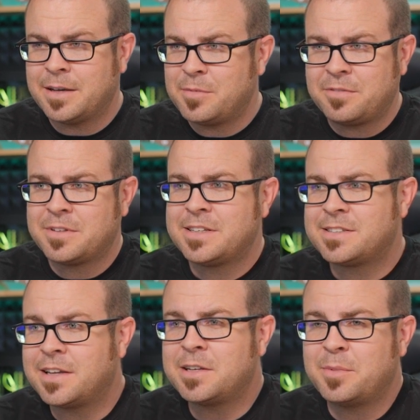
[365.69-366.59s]
I'm definitely
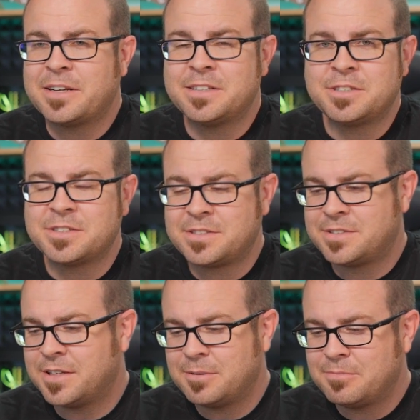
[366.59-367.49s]
excited about it,
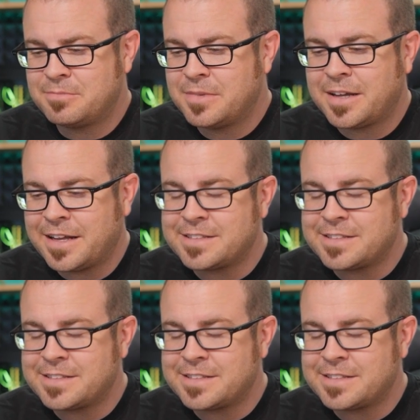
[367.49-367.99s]
just not